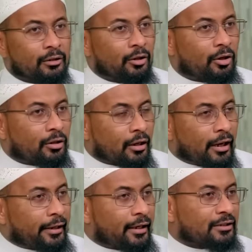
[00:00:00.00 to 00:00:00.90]
Look,
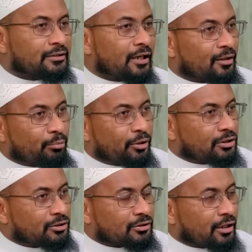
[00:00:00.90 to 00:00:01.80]
I can't stand the
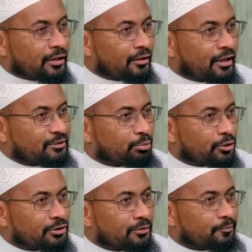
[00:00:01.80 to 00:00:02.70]
British just like the next
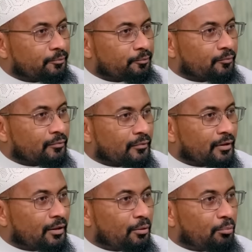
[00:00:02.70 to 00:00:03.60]
person,
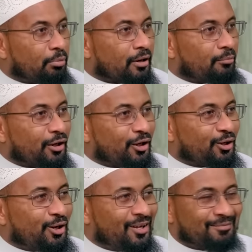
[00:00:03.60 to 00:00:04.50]
but I'm not
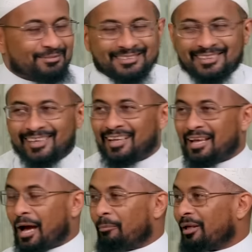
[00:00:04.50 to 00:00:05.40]

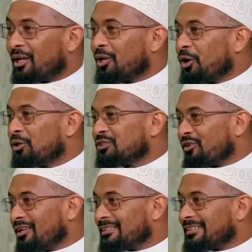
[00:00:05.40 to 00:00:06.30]
gonna go as
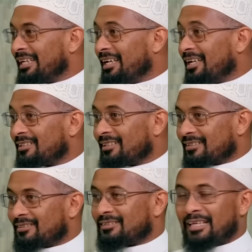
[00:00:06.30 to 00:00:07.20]
far and say that
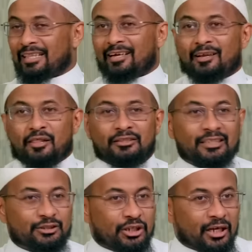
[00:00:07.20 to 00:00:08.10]

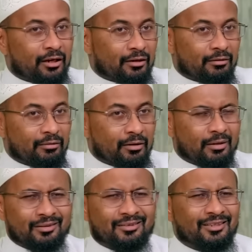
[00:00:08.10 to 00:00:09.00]
the Dajjal
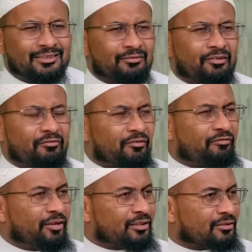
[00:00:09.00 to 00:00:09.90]
doesn't even
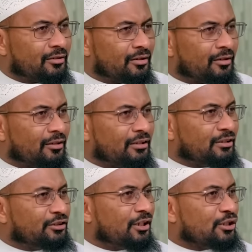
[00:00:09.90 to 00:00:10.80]
fit.
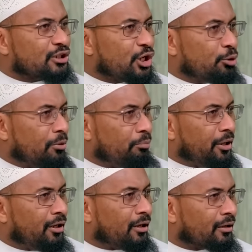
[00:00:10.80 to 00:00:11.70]
The Dajjal is a human
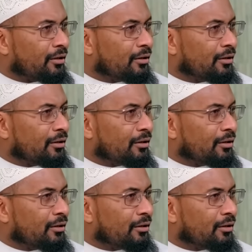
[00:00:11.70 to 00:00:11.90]
being.